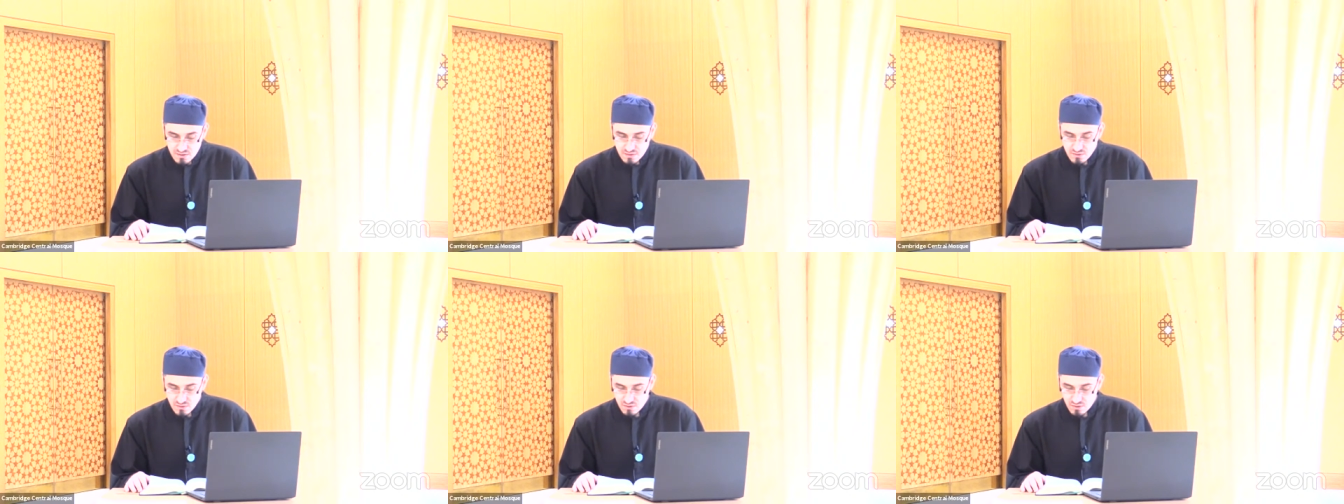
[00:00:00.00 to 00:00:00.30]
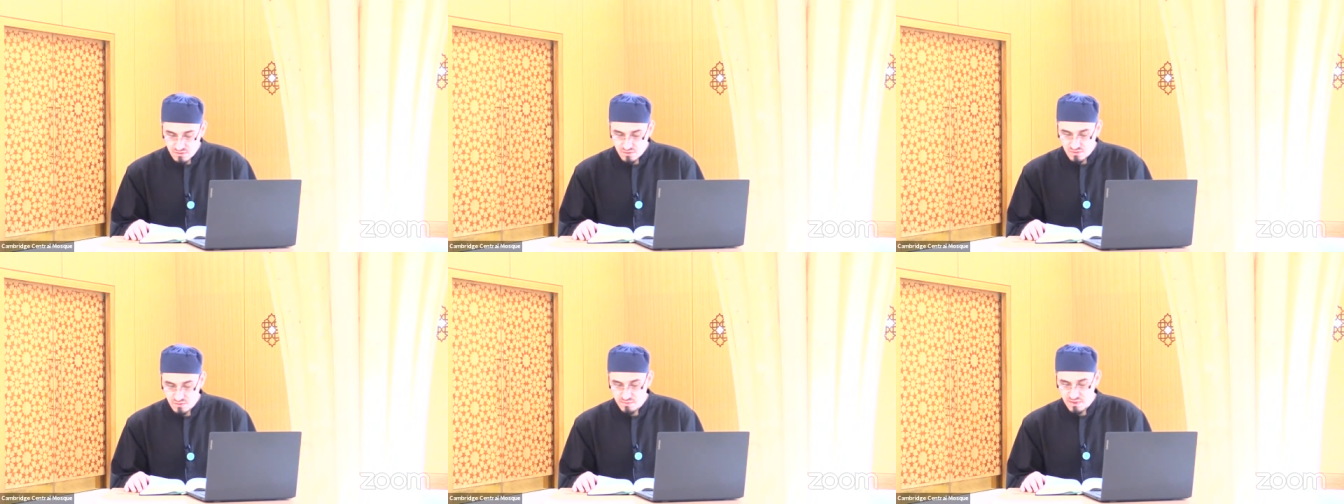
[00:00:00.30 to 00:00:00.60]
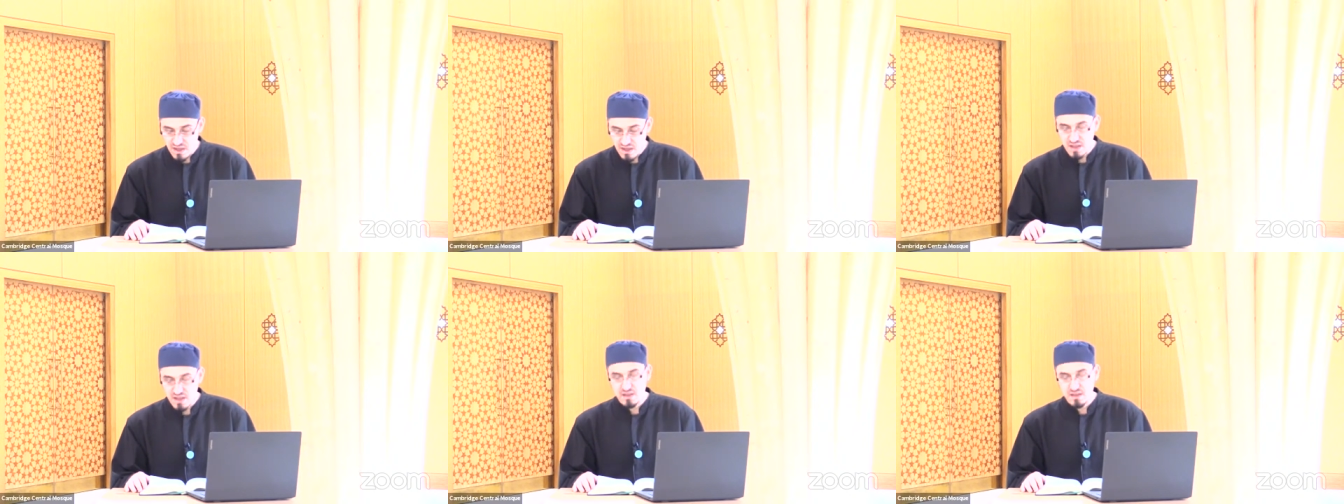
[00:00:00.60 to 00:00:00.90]
So,
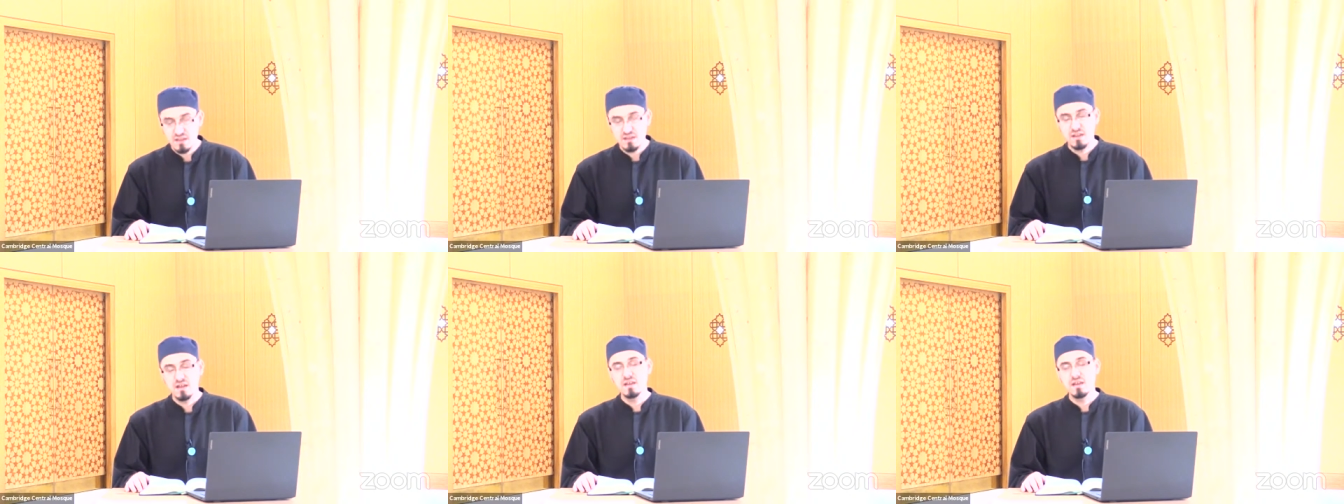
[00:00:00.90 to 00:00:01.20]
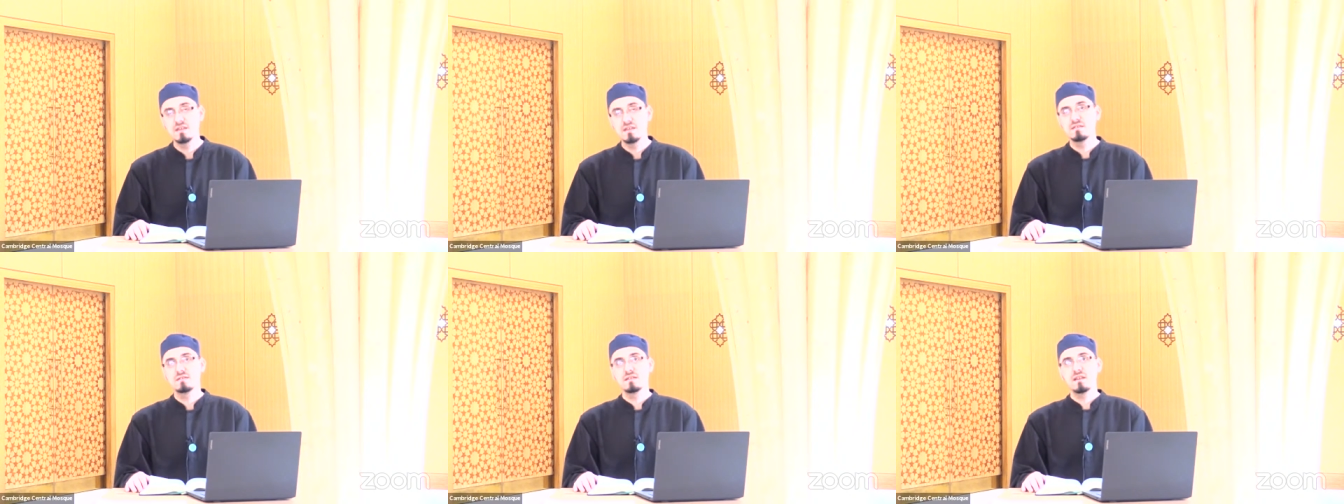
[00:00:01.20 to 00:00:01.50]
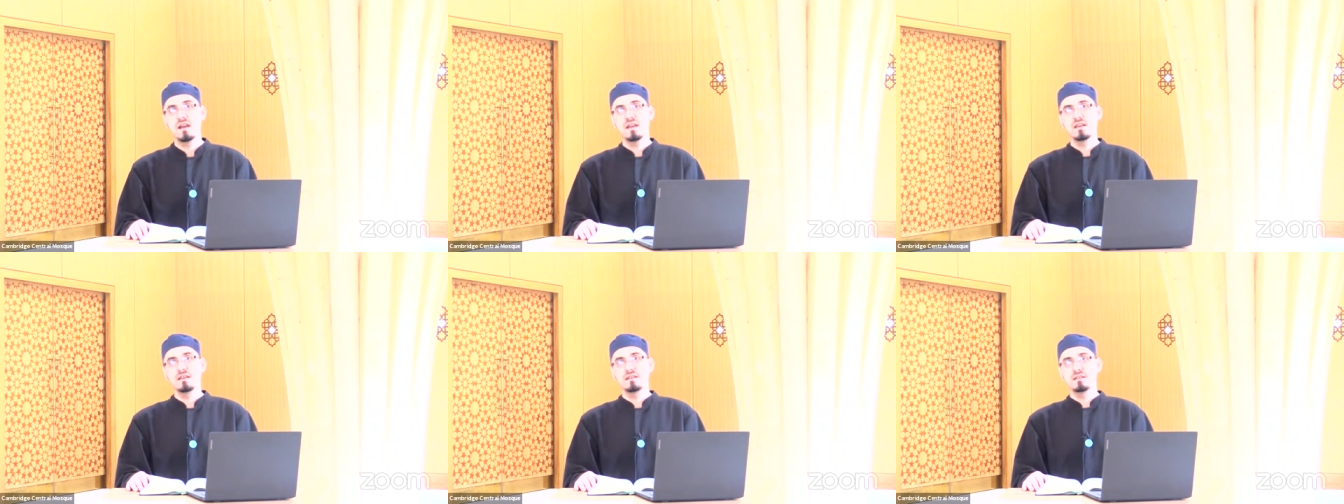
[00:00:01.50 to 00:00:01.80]
subhanAllah, it's
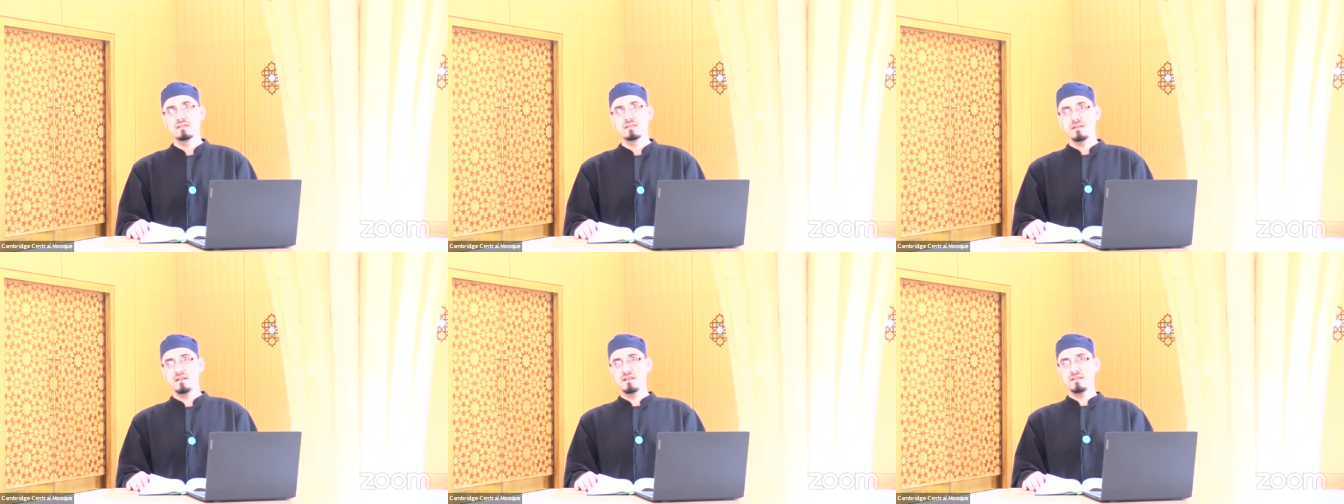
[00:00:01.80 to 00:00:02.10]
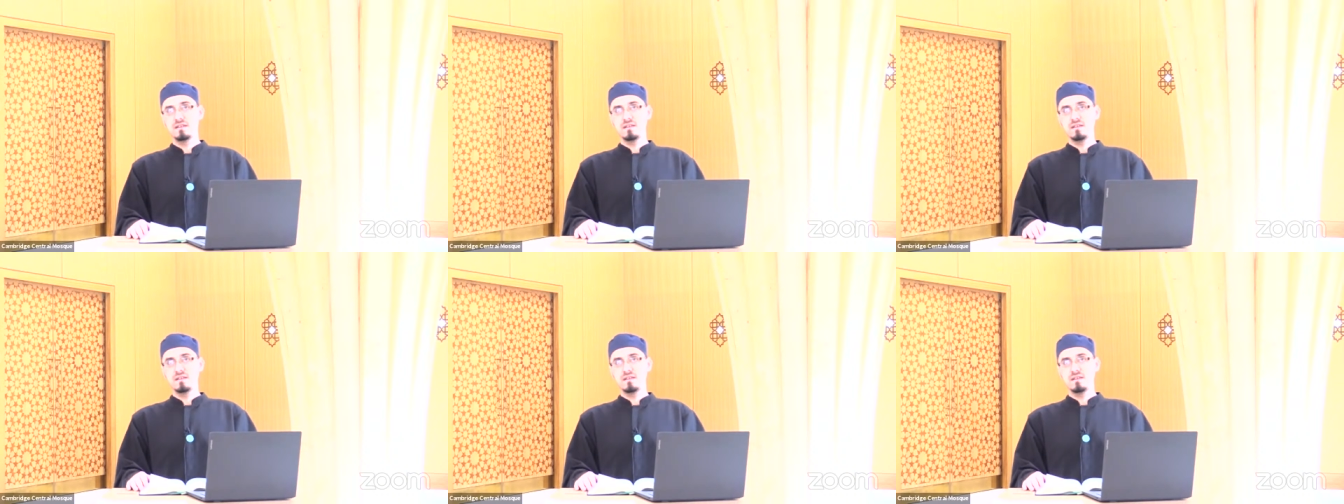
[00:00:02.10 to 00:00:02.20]
like uh,